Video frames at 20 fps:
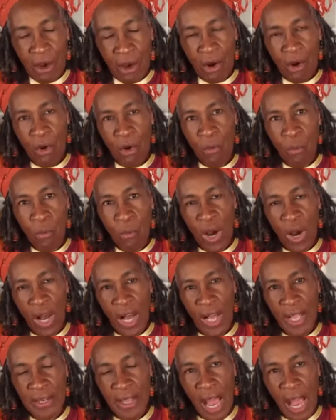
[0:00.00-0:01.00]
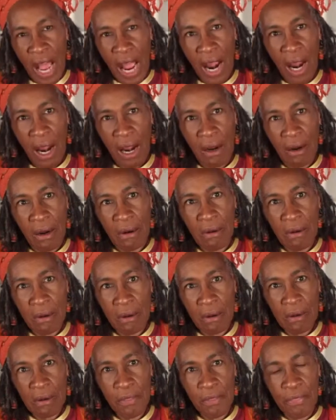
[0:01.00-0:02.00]
what are
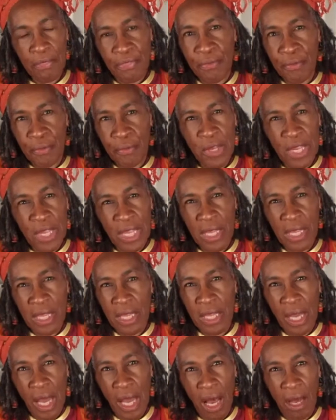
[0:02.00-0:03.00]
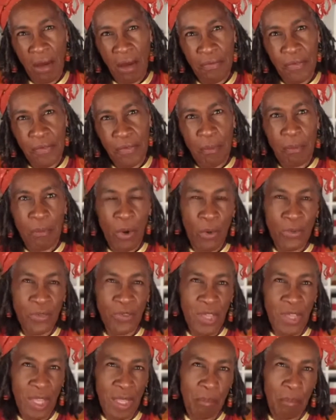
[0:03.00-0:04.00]
3 of the
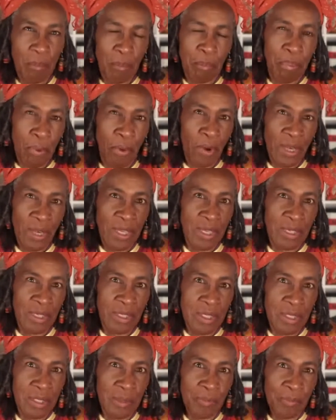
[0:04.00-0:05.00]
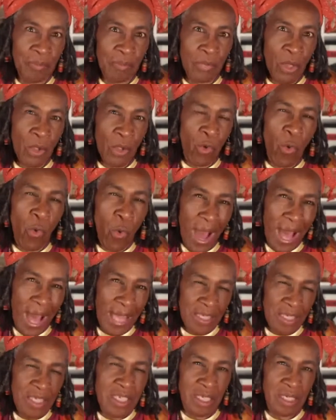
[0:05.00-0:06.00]
most important
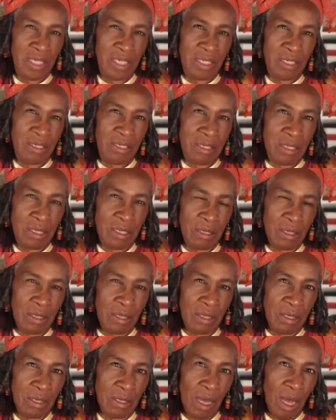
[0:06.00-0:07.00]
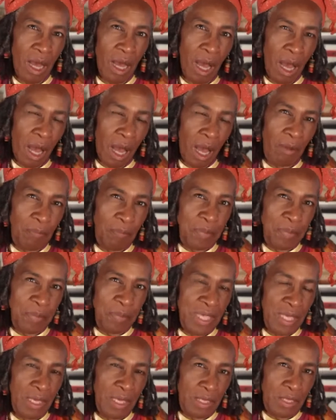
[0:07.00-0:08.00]
qualities of
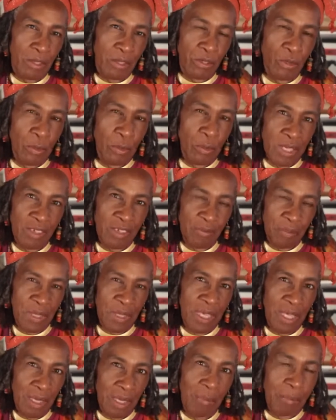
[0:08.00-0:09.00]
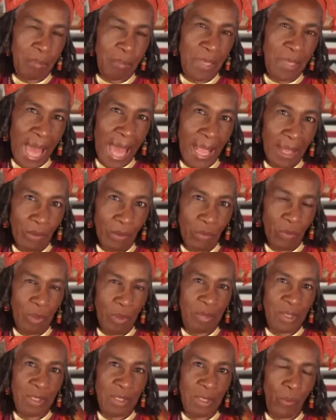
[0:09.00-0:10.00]
being a human, of being a Black
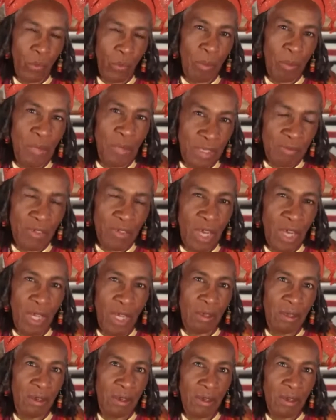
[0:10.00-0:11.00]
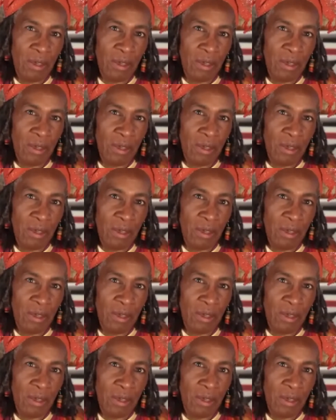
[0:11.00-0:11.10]
woman, a woman of color,